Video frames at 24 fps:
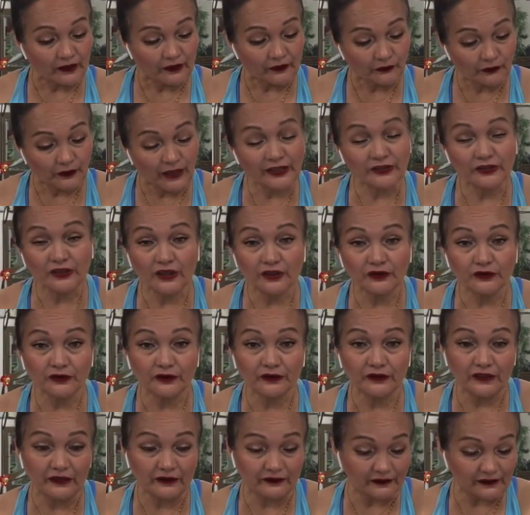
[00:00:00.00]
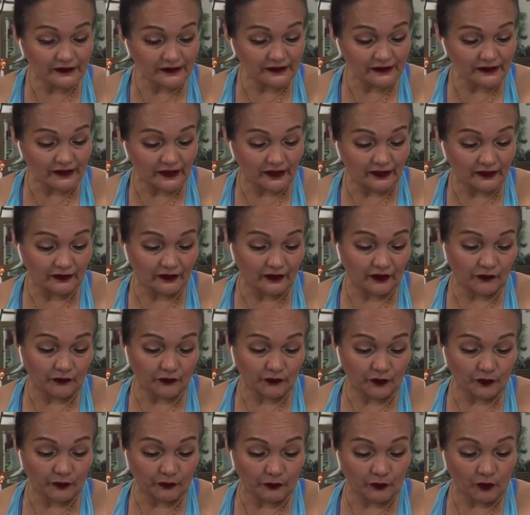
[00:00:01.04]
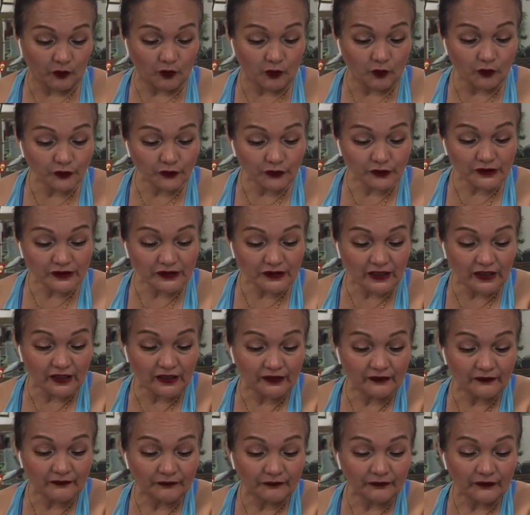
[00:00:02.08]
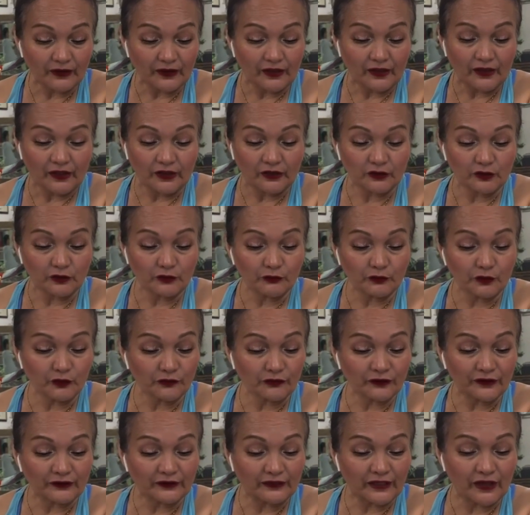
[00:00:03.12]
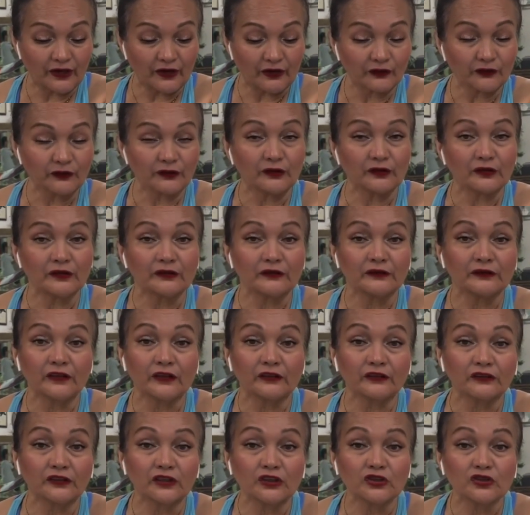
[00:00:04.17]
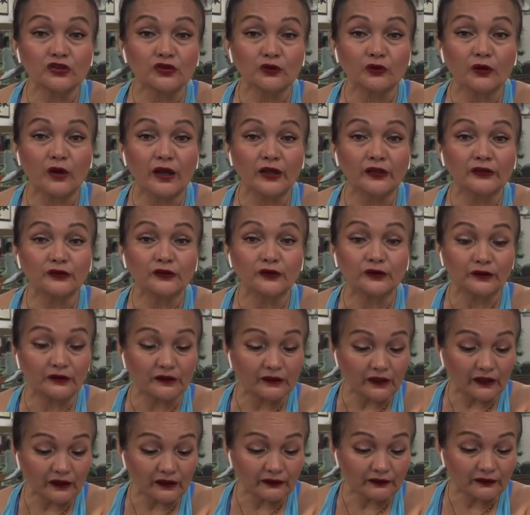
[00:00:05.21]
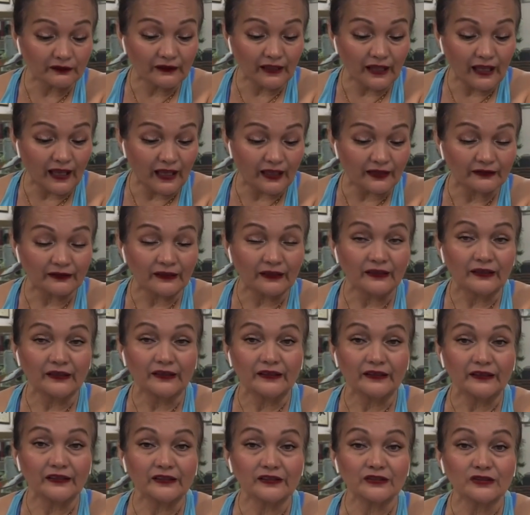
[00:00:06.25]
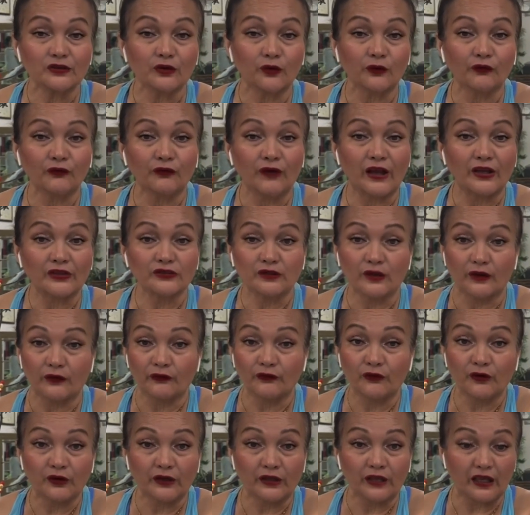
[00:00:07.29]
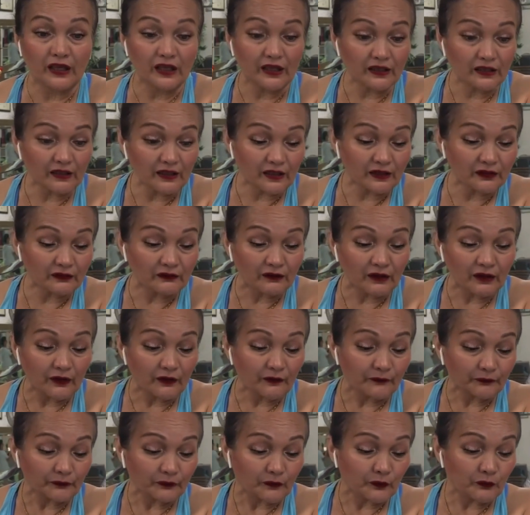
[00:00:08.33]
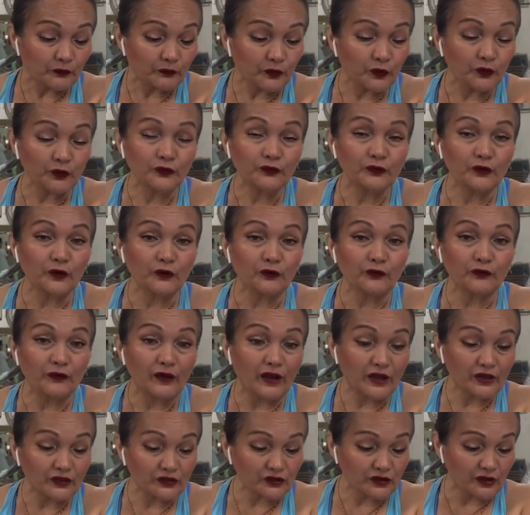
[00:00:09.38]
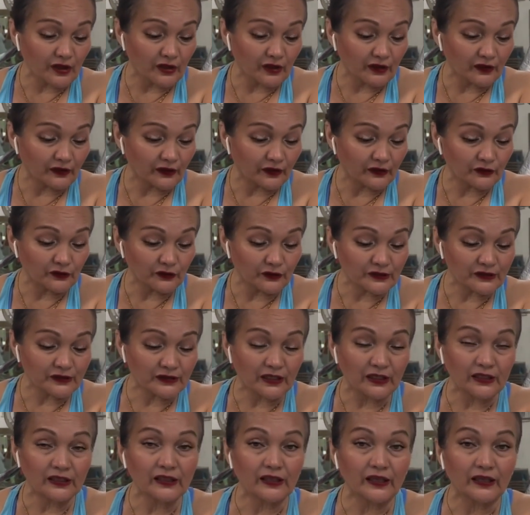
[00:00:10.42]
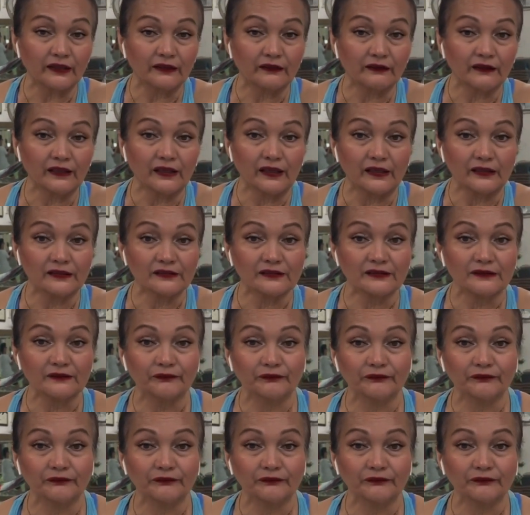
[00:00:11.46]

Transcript: right underneath the skin. If you hold your skin and you move it there, the tissue underneath that is your fascia. If you cannot move your fascia and your skin like this,